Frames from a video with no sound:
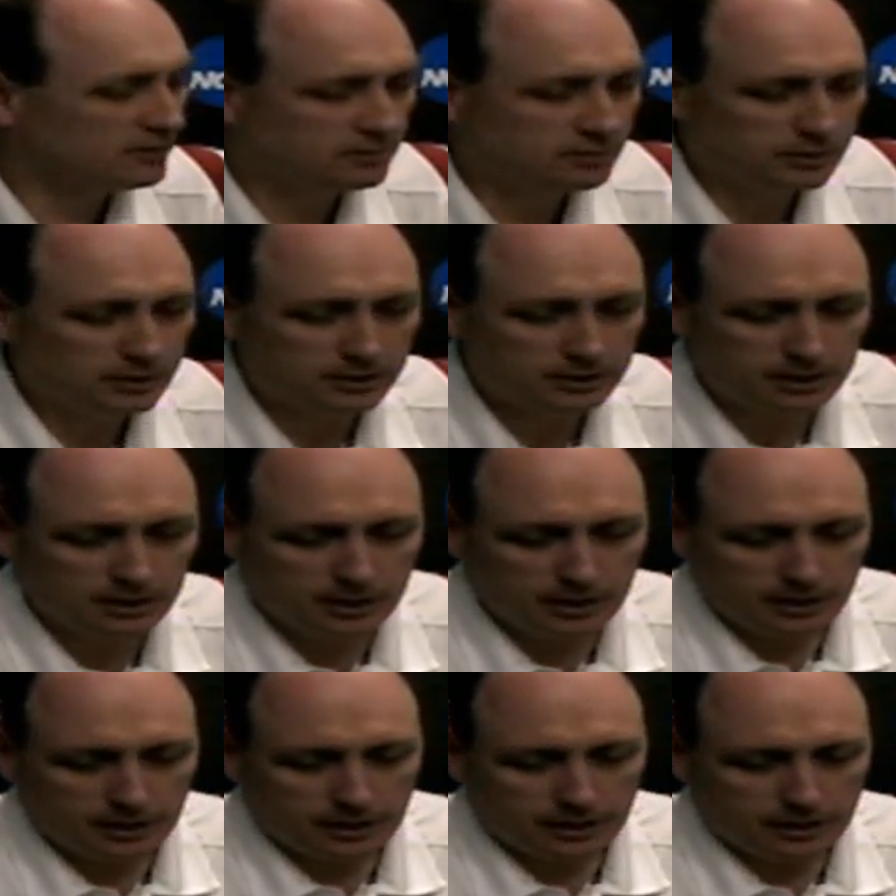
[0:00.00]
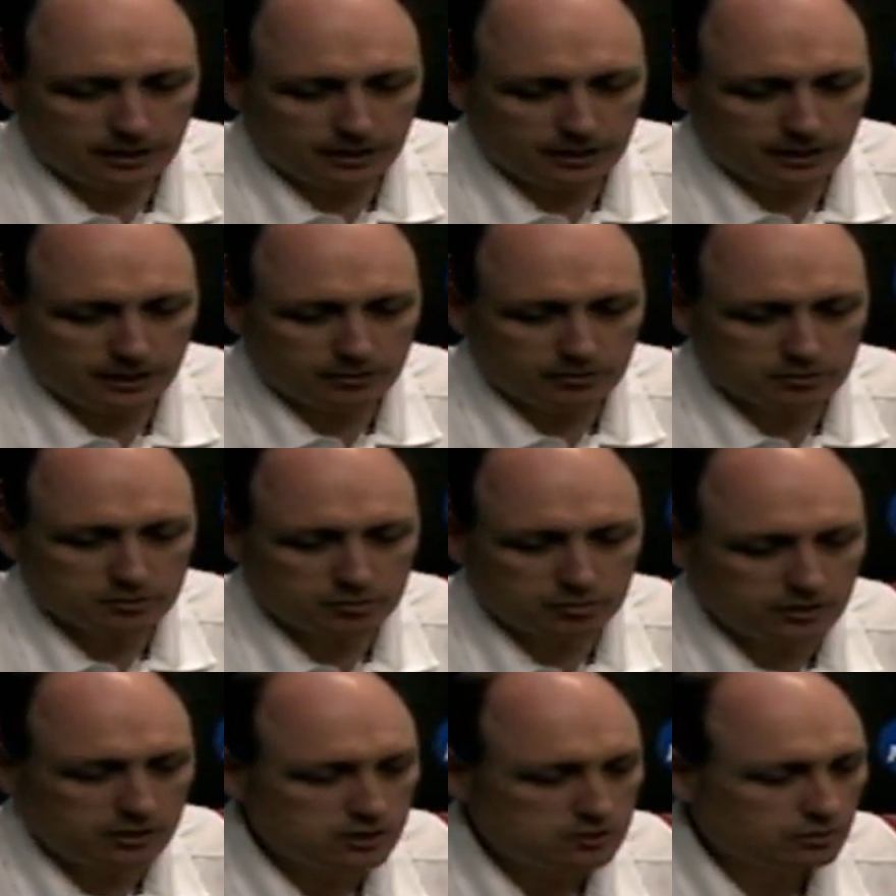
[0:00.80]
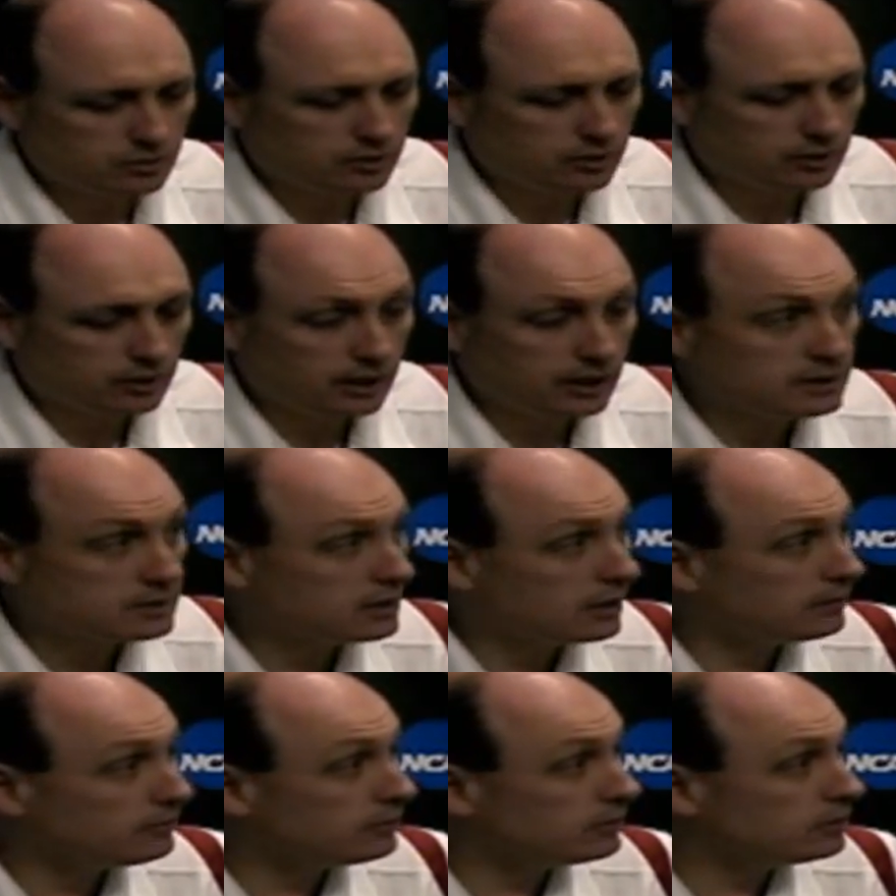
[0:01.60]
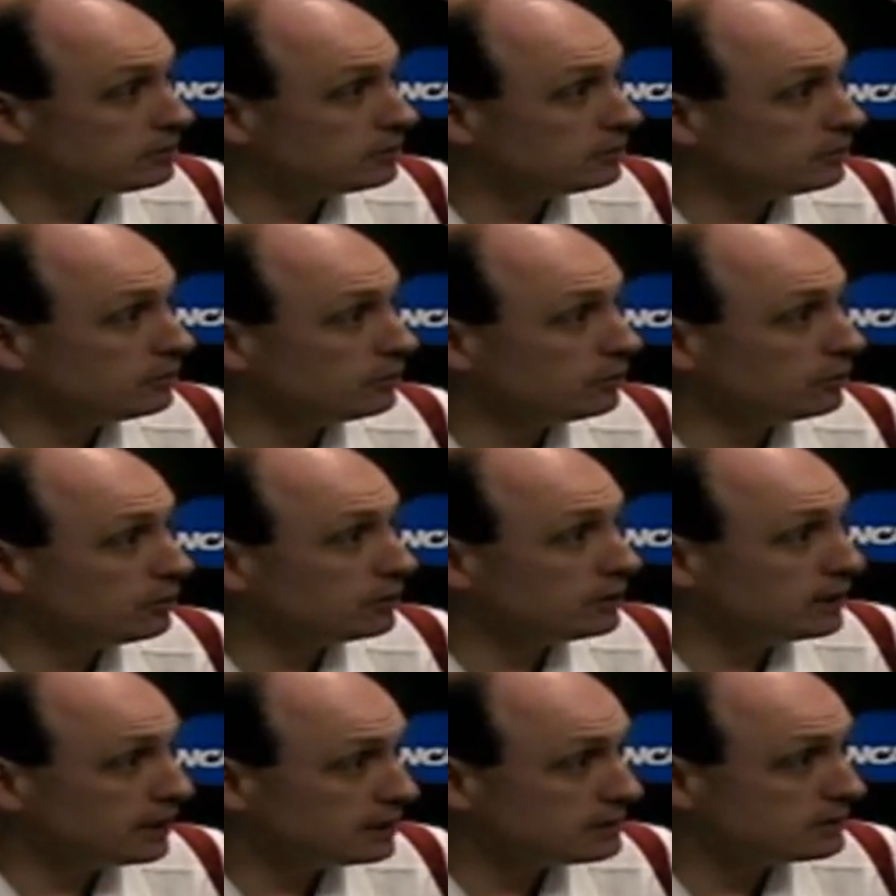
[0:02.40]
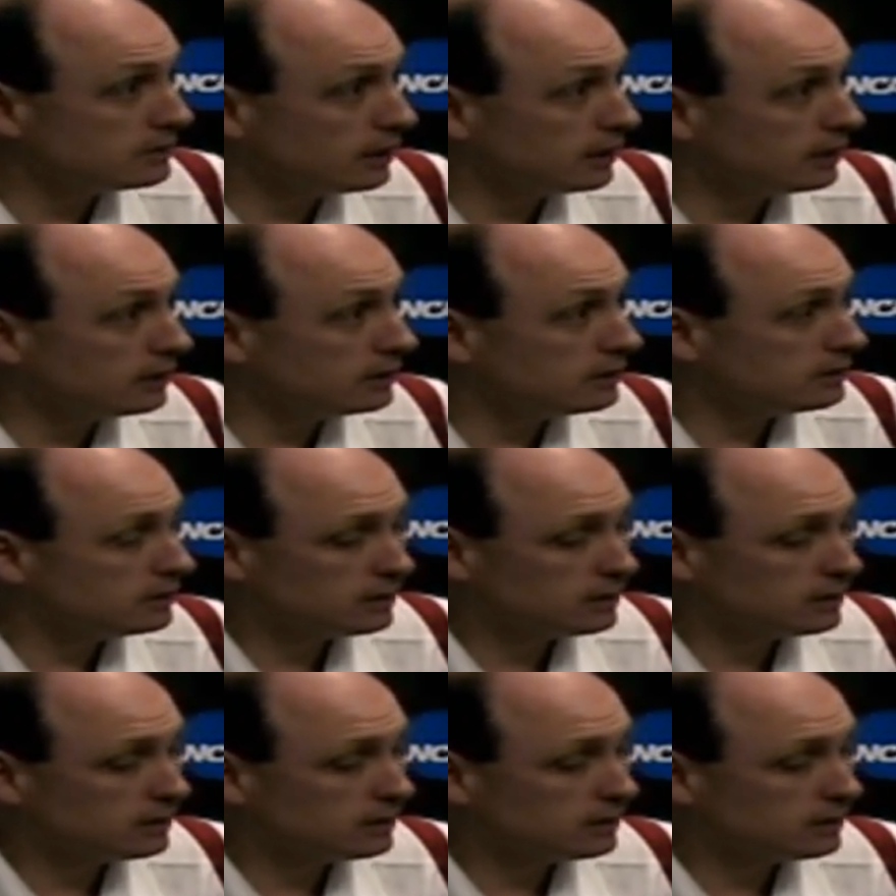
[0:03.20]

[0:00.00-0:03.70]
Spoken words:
But I was pleased with our guys' effort for the next night,